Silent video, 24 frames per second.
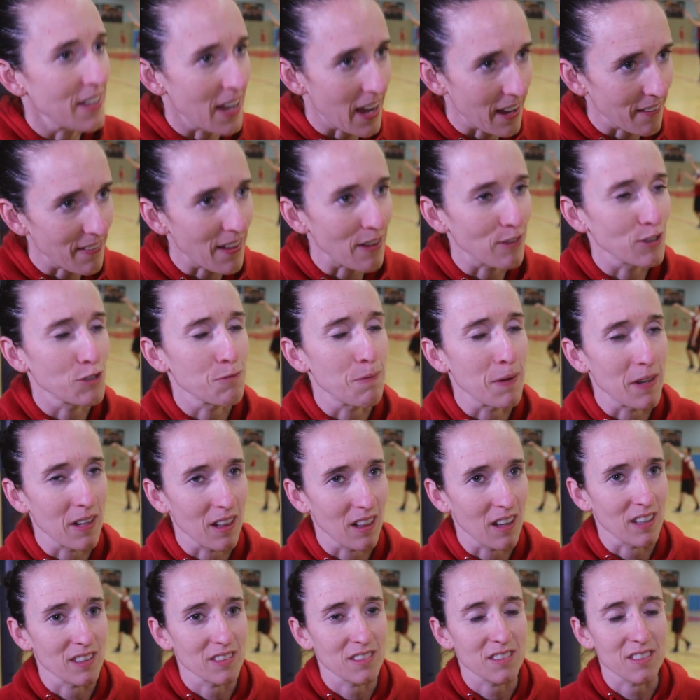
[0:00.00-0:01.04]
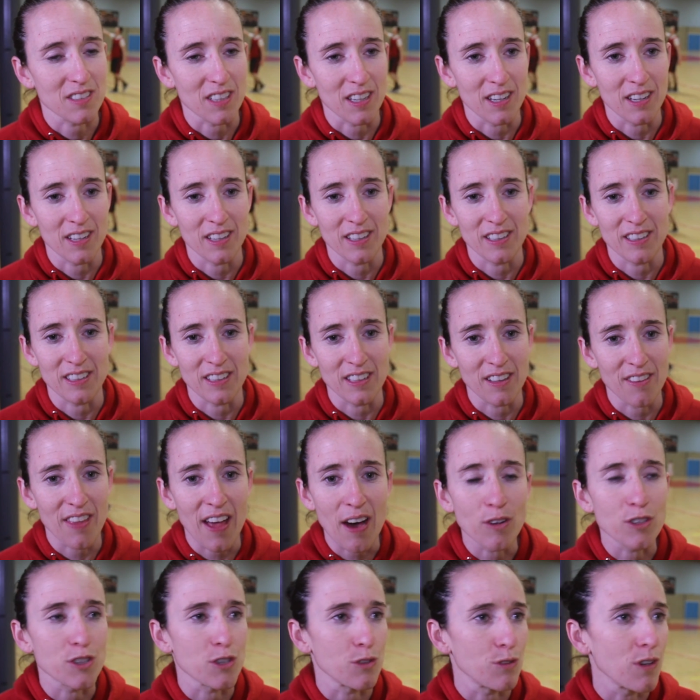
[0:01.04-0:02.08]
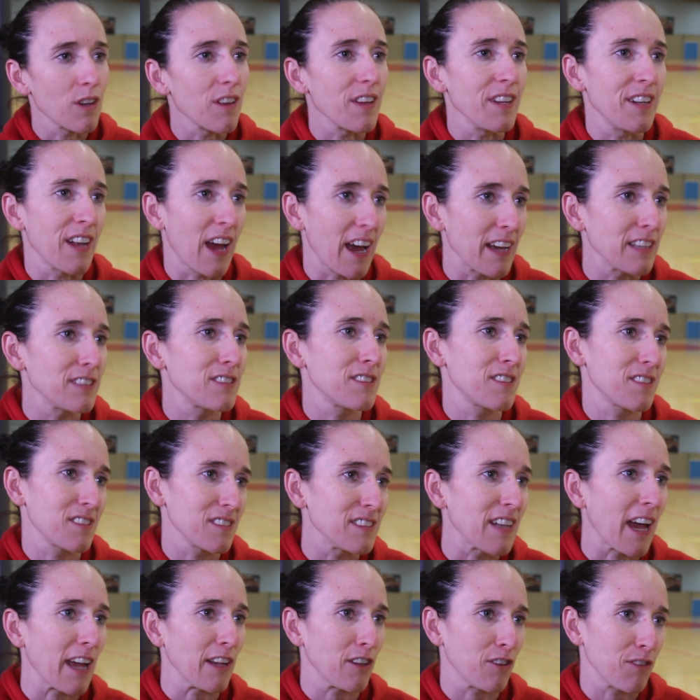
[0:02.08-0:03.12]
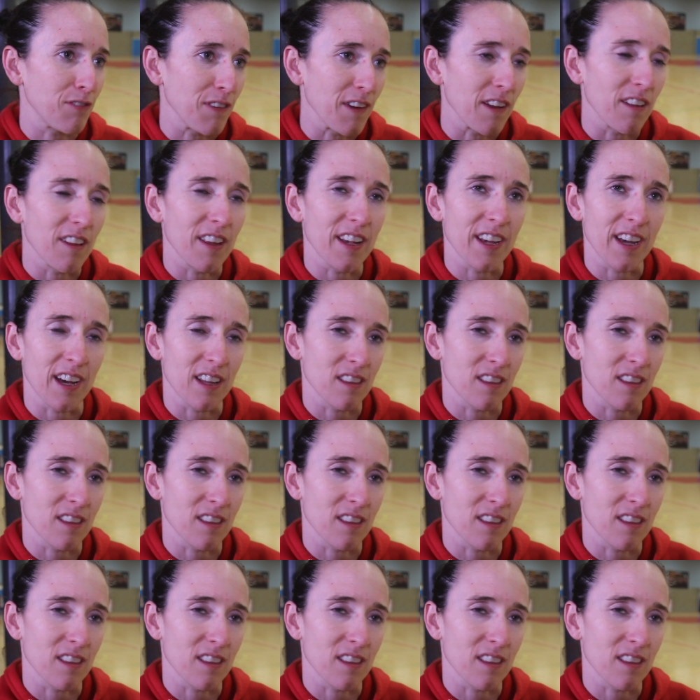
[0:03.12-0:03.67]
Yeah, that was Binnenland. That was a really nice feeling.